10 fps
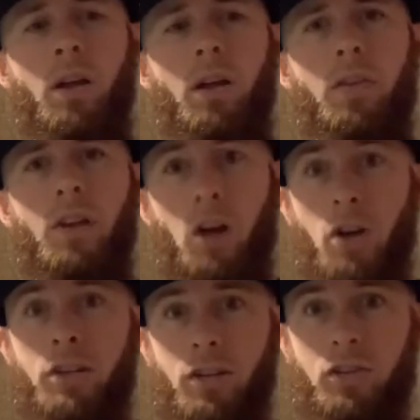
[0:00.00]
The
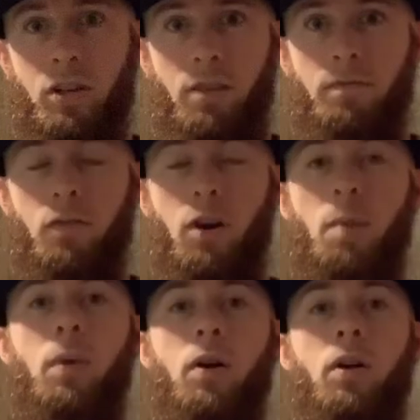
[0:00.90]
contests come
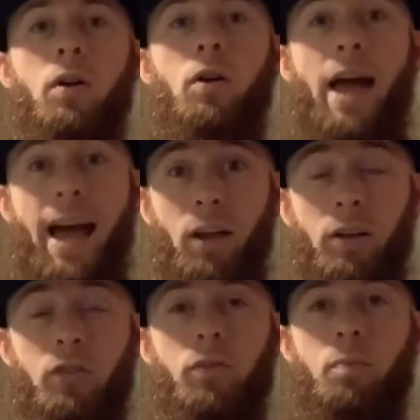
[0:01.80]
from
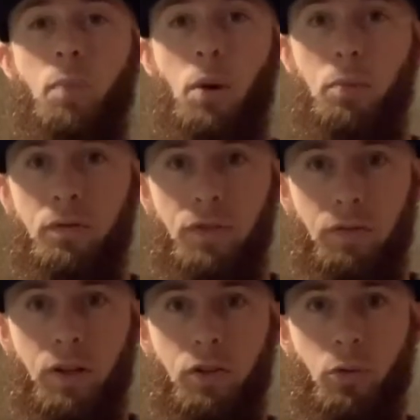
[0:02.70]
Alex,
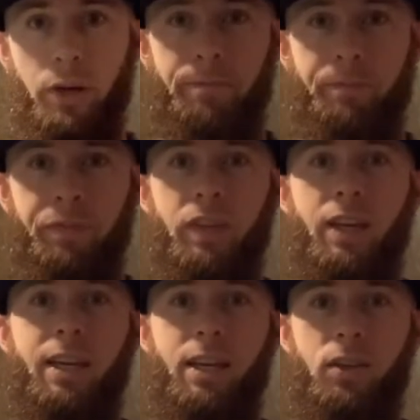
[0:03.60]
Bowman53.
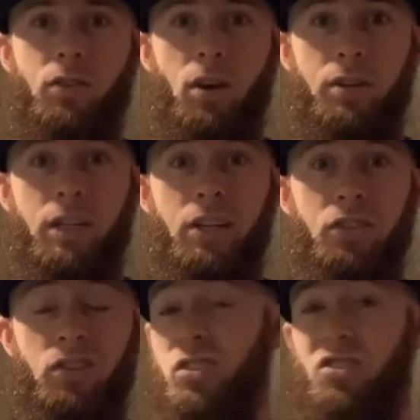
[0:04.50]
His contest
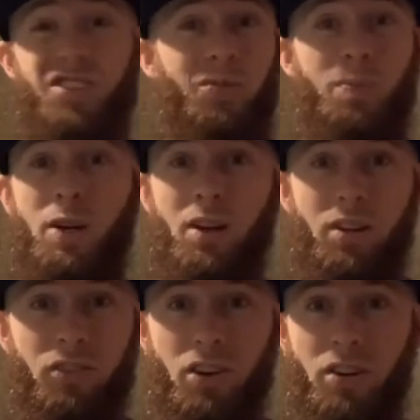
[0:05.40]
is a Just
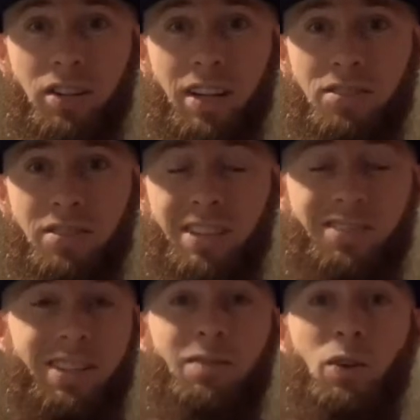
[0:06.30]
Because contest. He's
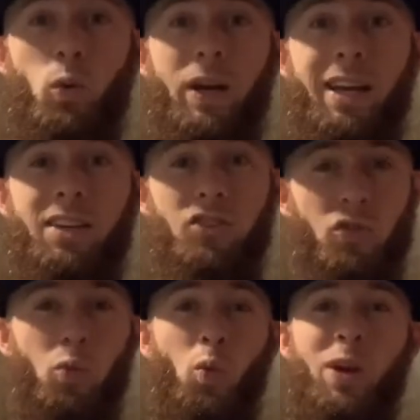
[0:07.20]
given away a
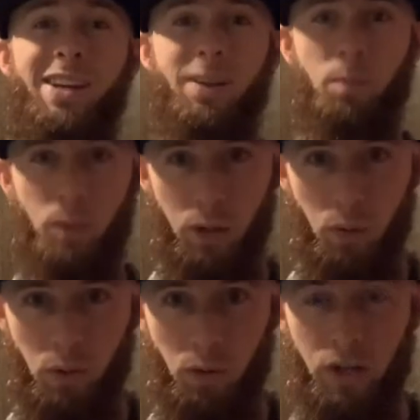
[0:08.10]
sweet Pee
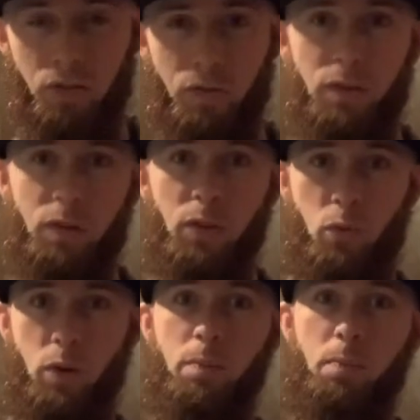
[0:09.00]
Wee Reese
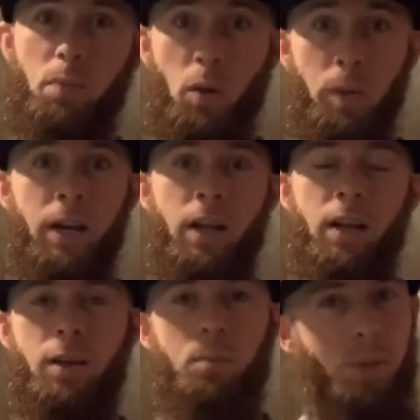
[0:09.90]
53 Bowman.
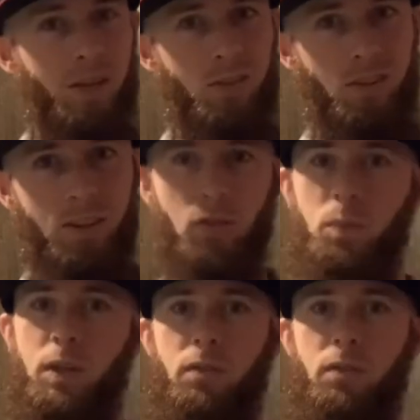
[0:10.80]
Makes sense, being